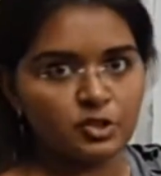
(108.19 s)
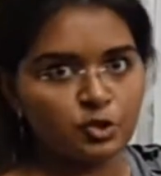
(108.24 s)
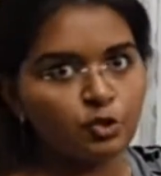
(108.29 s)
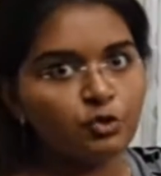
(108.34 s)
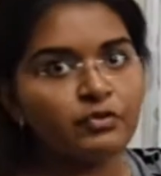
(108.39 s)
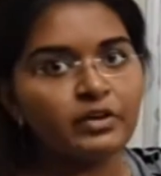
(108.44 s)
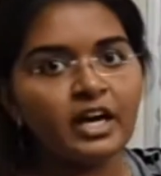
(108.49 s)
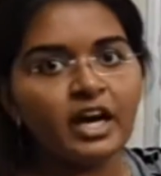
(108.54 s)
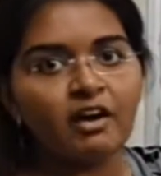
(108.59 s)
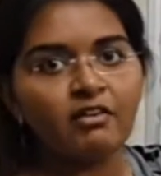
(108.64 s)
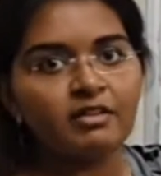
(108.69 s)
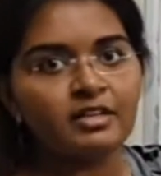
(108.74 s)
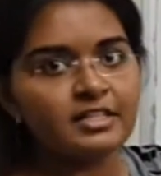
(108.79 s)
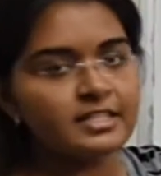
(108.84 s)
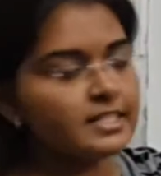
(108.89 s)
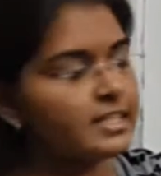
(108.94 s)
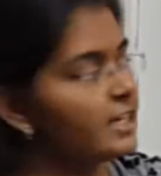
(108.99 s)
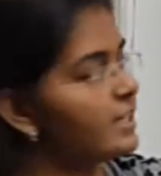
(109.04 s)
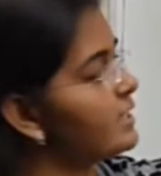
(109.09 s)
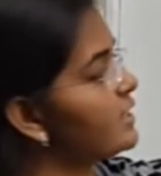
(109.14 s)
So we have
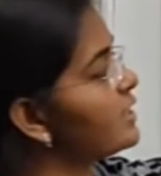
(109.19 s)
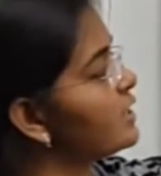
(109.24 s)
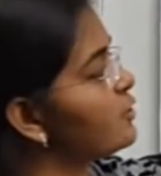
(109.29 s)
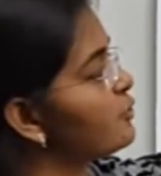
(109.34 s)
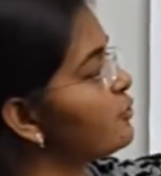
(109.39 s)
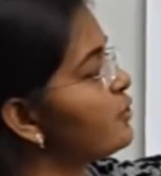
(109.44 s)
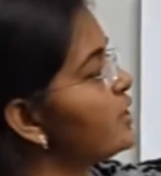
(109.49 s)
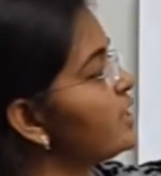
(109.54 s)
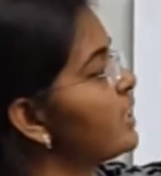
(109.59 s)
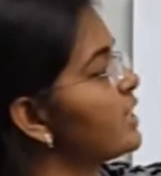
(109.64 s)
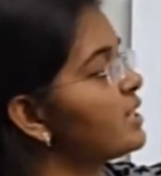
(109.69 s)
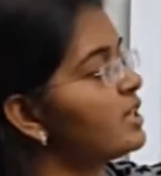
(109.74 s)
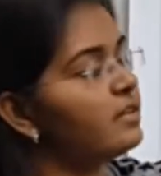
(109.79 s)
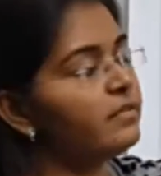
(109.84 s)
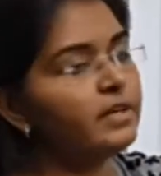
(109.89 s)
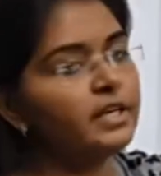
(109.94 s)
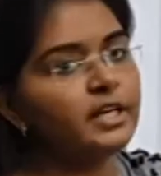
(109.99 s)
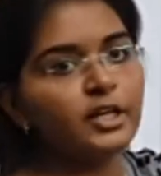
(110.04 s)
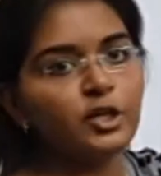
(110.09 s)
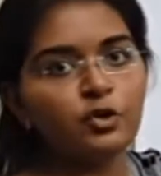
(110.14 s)
listed the different
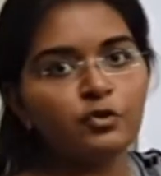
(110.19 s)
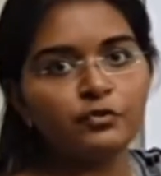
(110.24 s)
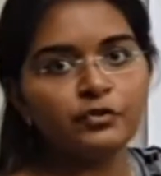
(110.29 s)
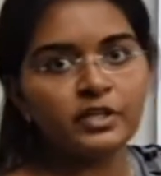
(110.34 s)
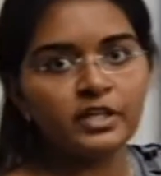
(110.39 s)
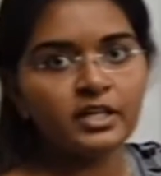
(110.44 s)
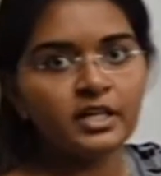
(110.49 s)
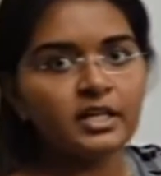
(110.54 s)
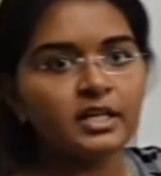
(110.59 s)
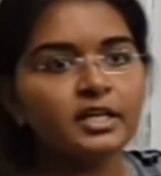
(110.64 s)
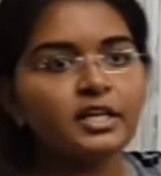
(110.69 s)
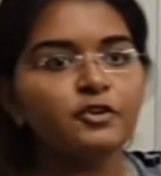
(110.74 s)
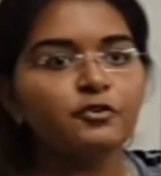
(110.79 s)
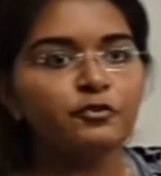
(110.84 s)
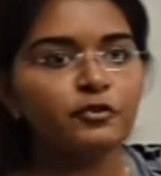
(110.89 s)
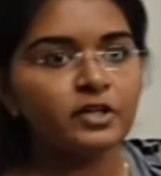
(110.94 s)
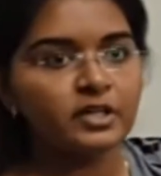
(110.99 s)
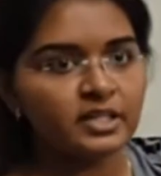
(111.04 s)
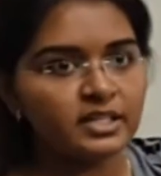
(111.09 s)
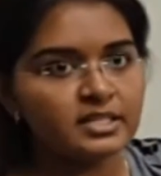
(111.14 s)
activity of the
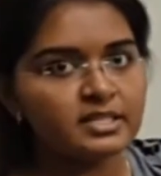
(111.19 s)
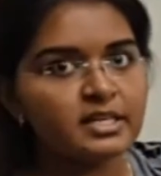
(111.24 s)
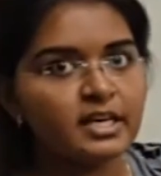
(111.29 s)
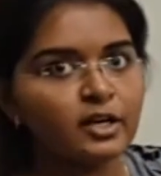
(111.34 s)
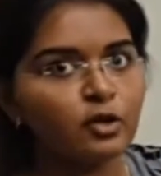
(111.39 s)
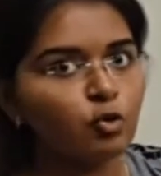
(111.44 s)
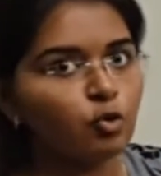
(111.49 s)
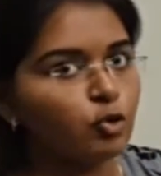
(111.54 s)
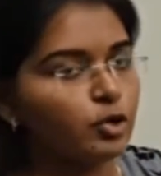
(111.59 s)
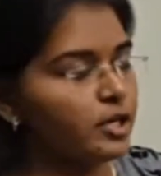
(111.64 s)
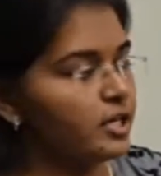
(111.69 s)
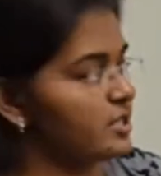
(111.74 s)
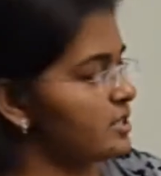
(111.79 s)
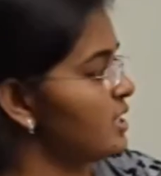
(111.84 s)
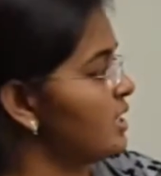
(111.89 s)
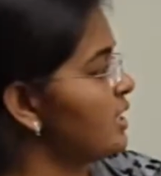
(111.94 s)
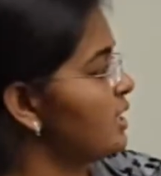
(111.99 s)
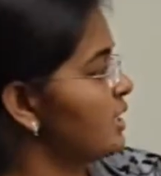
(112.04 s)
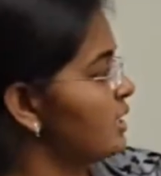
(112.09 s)
different stakeholders.